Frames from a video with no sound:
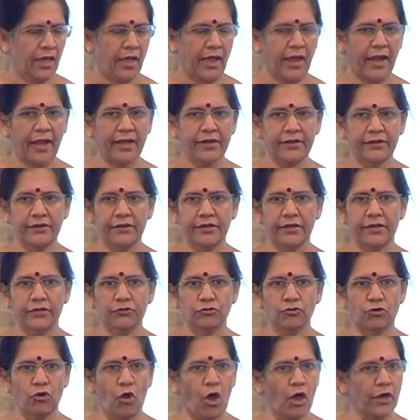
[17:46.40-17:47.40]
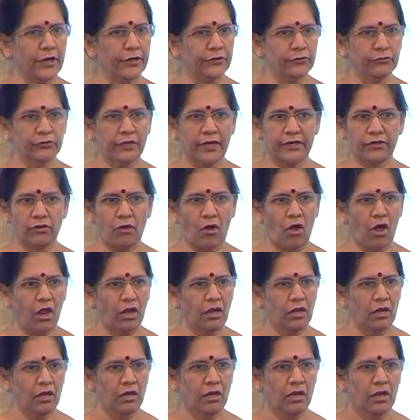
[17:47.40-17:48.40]
and you log into that
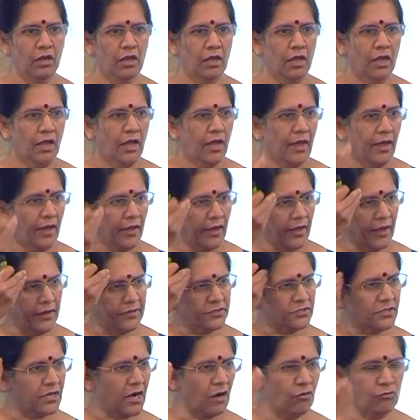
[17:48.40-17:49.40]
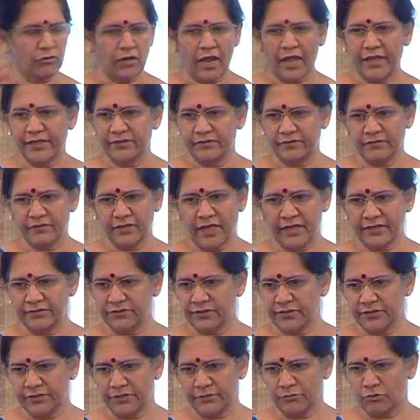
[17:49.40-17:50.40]
call. It's around
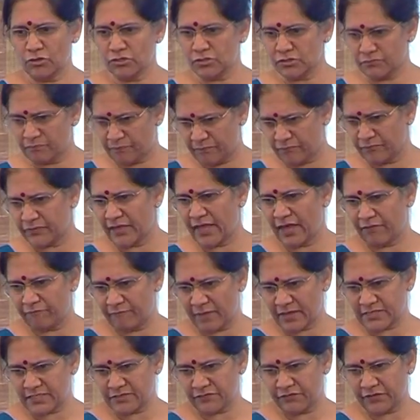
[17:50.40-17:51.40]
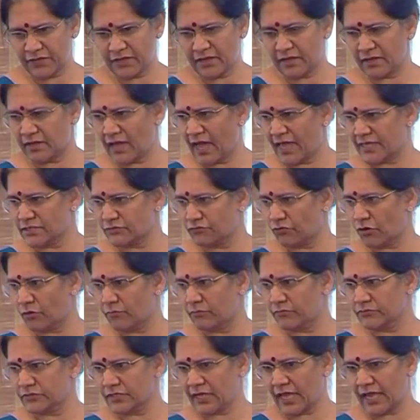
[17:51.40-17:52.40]
9:30 because they have Pacific guys
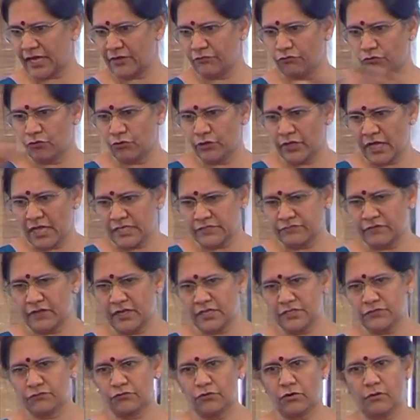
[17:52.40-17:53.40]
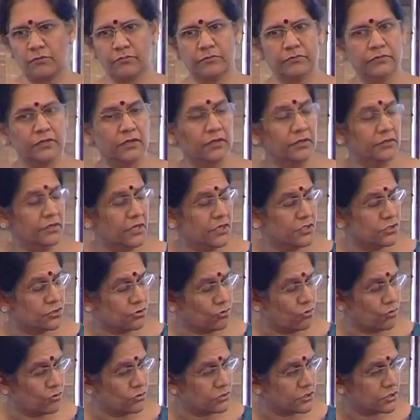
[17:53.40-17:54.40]
from California as well as from the East
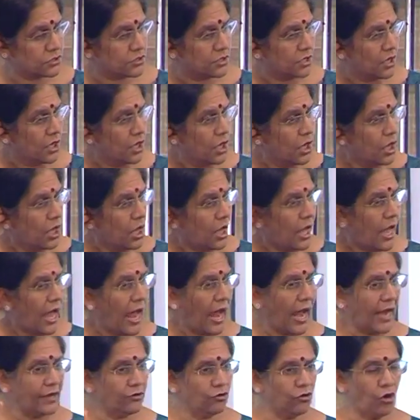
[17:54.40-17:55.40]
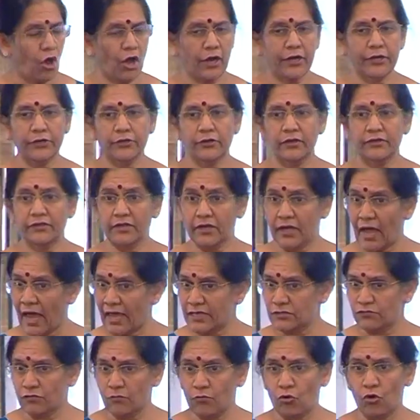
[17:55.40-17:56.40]
Coast. And you log in, the
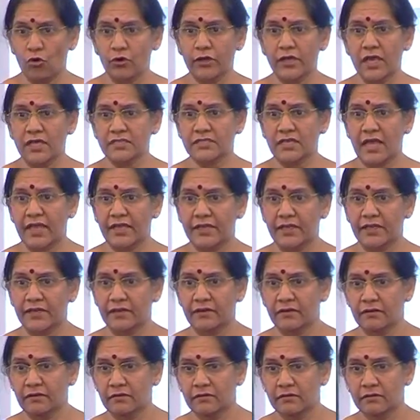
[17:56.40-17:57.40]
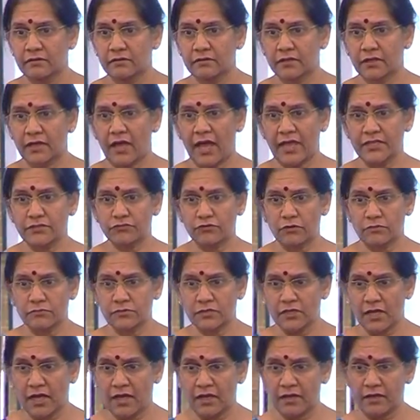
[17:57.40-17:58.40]
guys from Korea sign in, the guys from
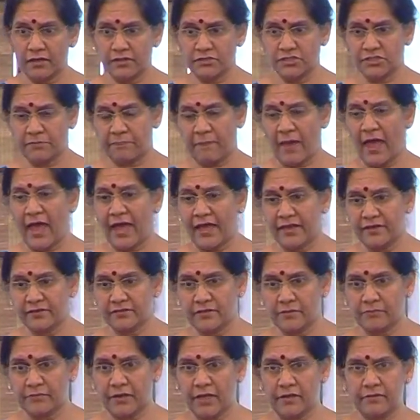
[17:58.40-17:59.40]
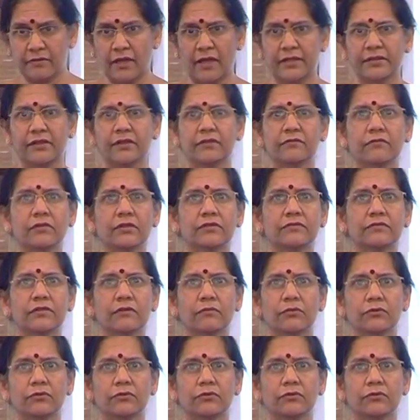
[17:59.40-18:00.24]
Japan sometimes, I think once there